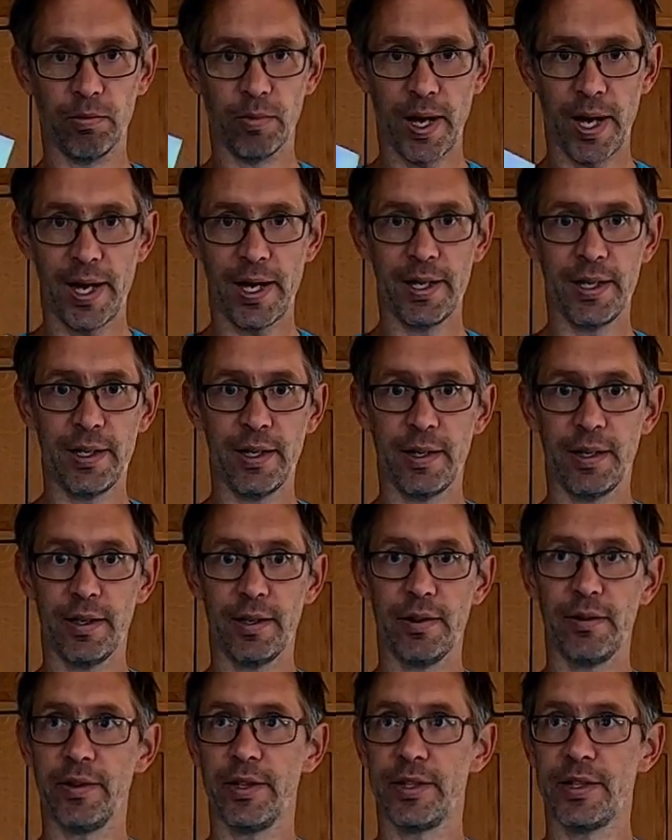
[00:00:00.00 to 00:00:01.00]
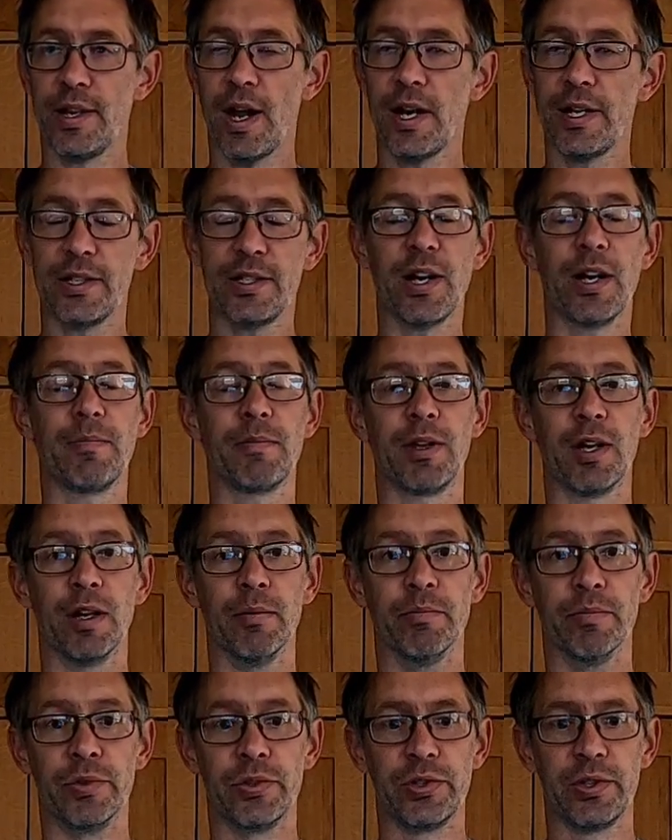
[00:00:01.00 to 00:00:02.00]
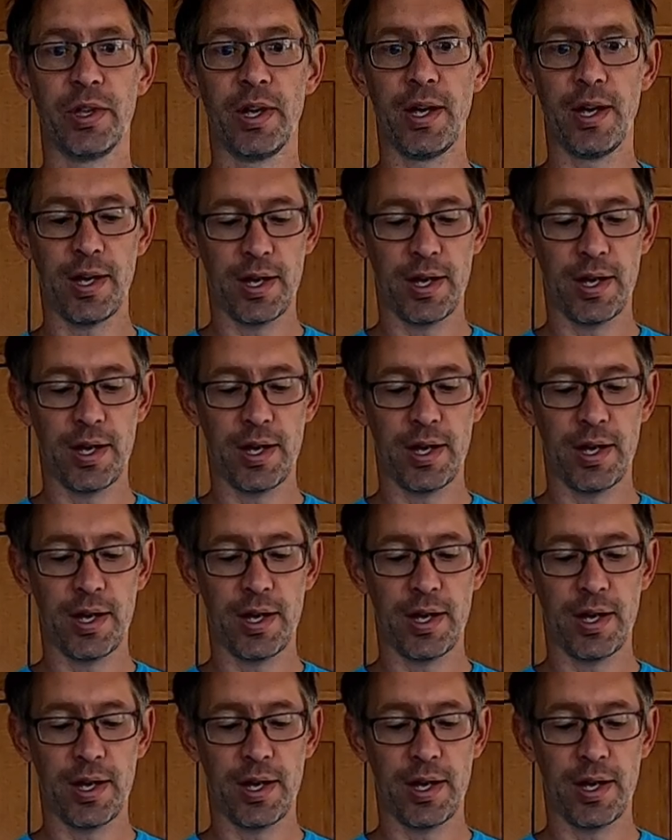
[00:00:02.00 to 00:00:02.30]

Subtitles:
when the night time comes.